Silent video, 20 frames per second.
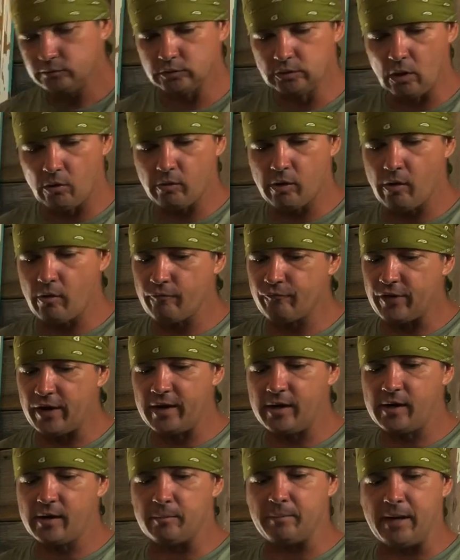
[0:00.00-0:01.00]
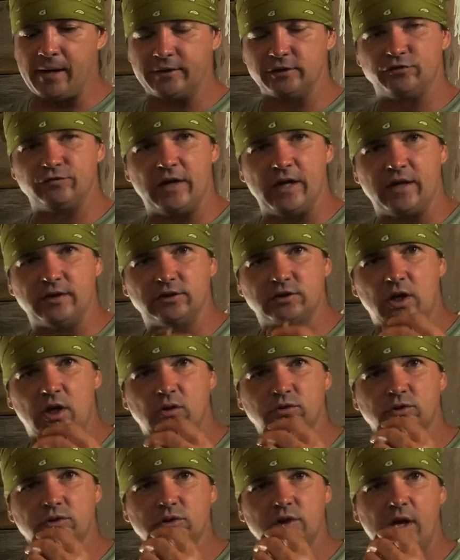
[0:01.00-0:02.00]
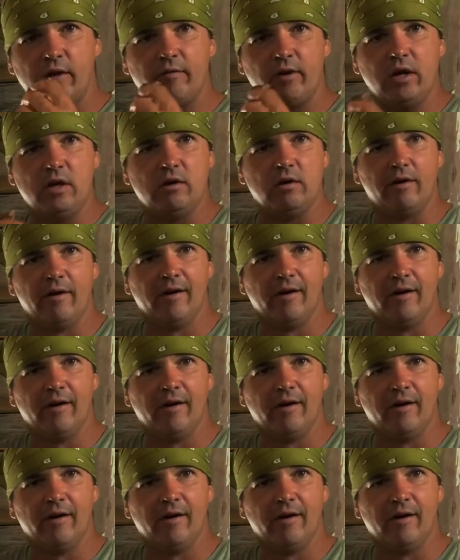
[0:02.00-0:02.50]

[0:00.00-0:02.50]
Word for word: Doggone if that ain't about as fine sausage I've eaten.